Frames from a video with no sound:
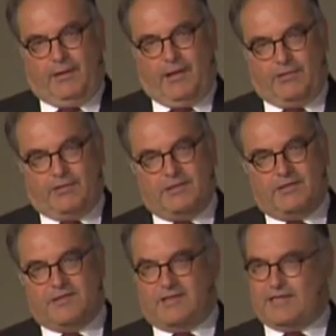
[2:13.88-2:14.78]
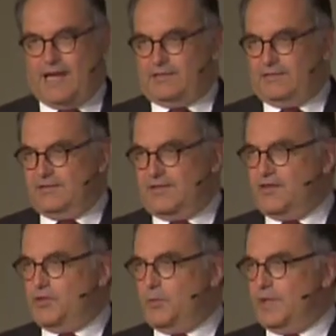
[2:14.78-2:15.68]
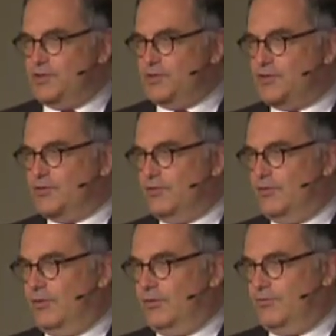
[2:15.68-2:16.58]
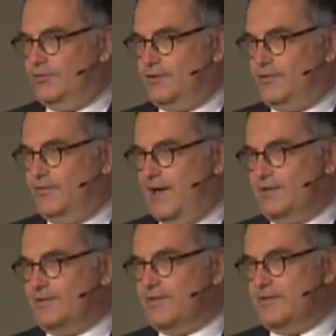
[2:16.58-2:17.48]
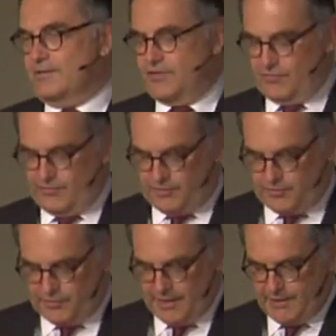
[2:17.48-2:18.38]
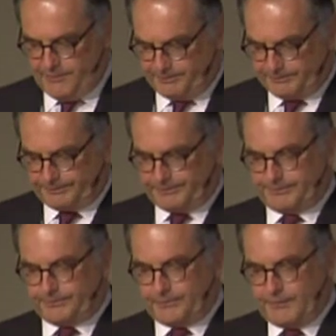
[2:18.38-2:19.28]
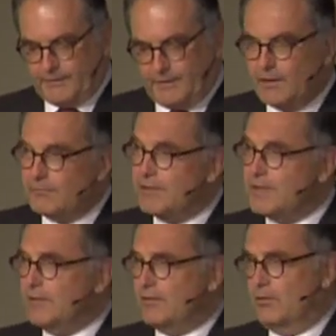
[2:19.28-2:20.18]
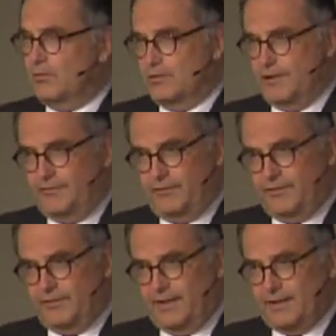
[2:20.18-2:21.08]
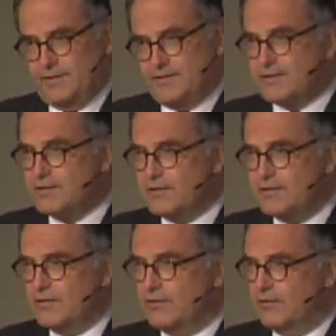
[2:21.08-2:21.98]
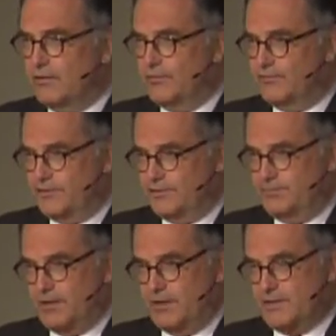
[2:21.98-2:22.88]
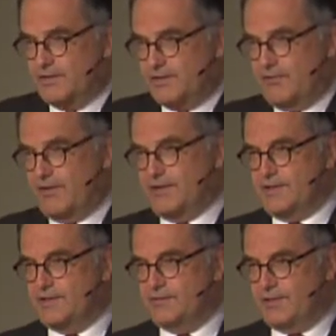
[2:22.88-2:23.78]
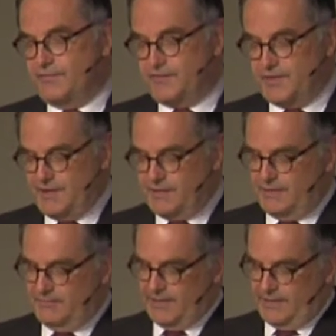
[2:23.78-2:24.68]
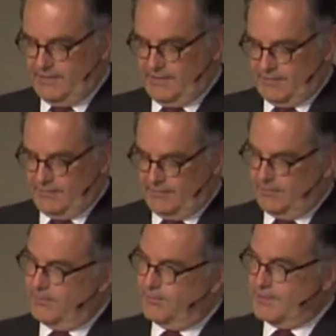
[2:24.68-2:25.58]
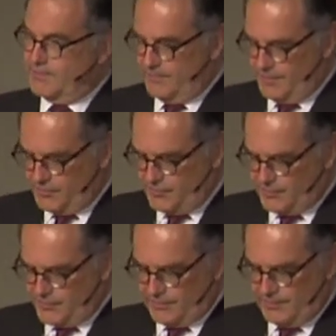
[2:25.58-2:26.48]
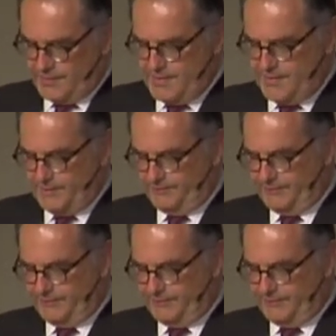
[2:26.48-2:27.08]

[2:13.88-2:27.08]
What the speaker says: And this is exactly the situation of the finance industry today. We all live with the legacy of the past, the crisis. You have seen it in many presentations here.